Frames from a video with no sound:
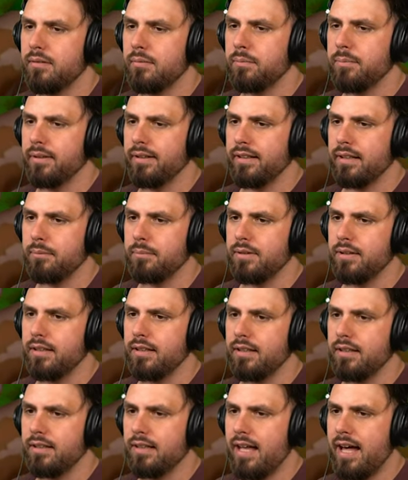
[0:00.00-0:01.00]
build up
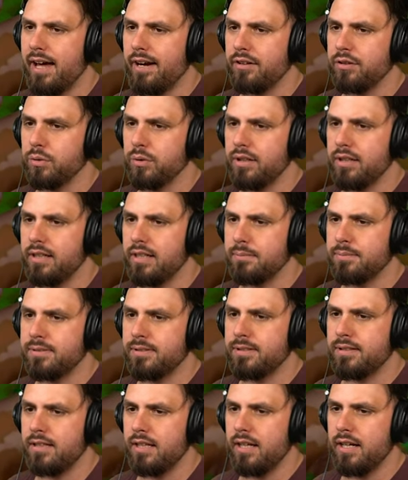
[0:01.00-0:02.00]
the ladder to get
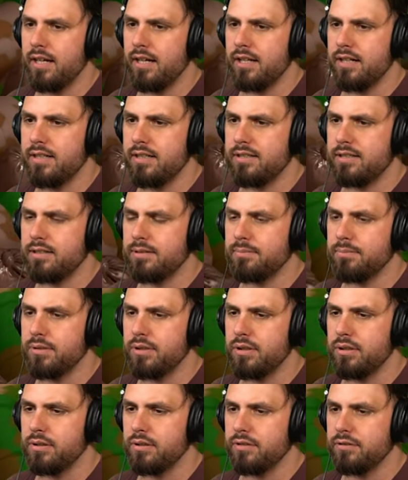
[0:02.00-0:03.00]
upstairs.
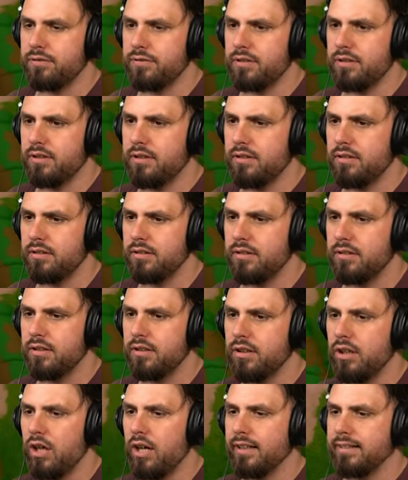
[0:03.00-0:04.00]
Beautiful.
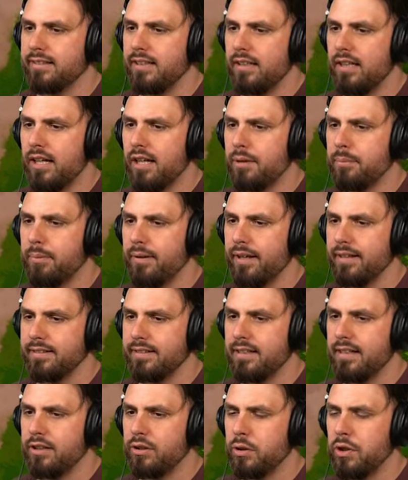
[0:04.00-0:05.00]
Oh, it's a lot of planks.
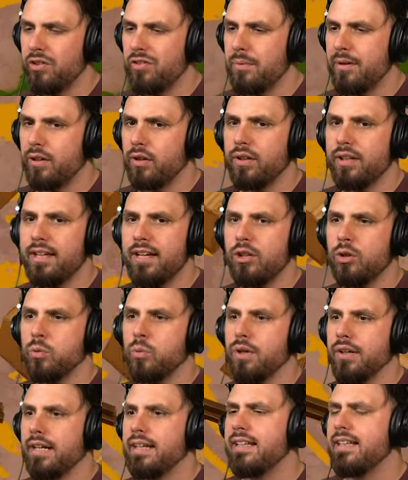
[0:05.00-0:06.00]
Can I get all of them? I can only carry
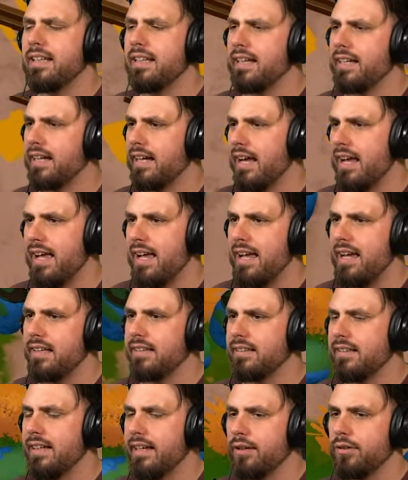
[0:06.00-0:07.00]
one. I need like a
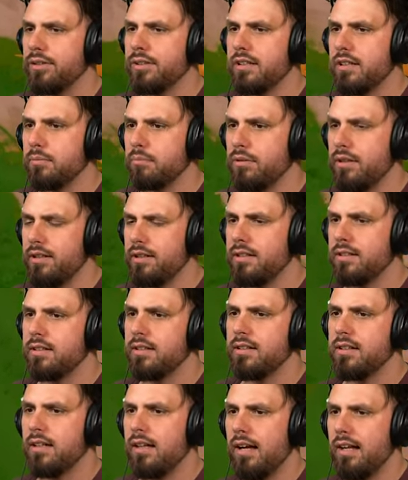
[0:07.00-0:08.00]
hand carrying upgrade.
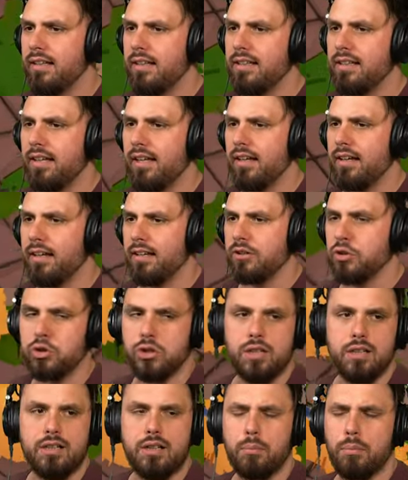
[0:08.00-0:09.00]
I need like a
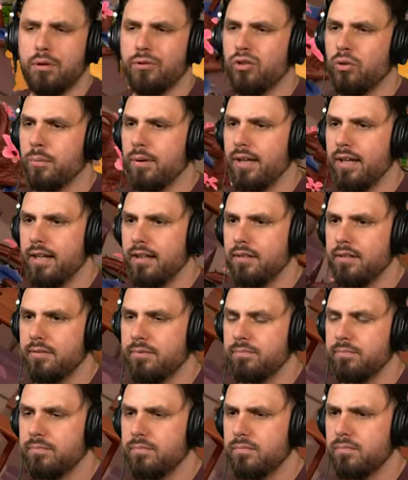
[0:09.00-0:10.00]
truck upgrade for my hand.
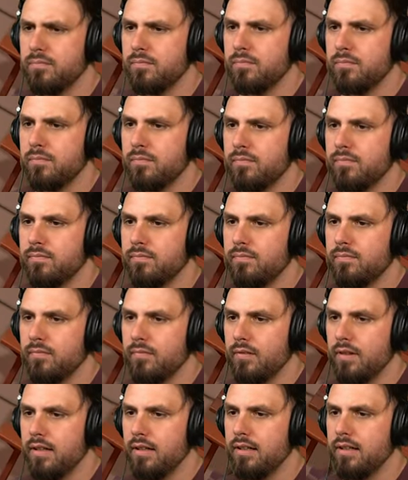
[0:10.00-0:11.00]

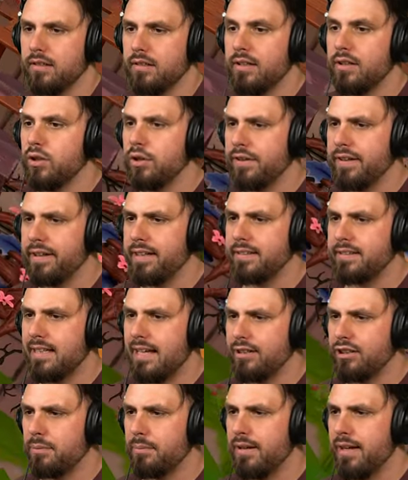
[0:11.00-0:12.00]
Uh, then the good thing is
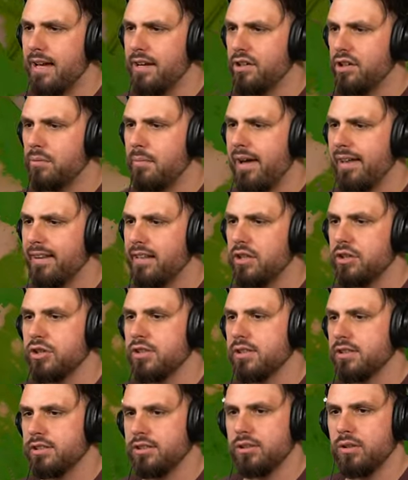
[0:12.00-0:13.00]
actually my hand automatically
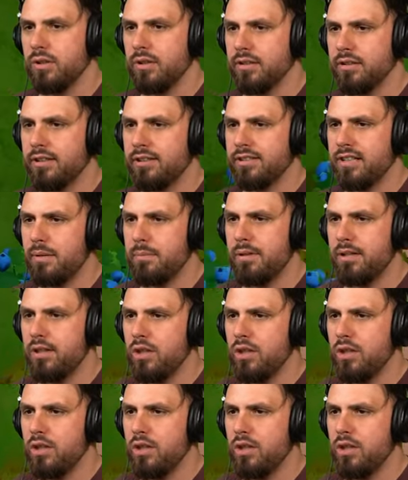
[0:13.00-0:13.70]
adjusts, so there's gonna be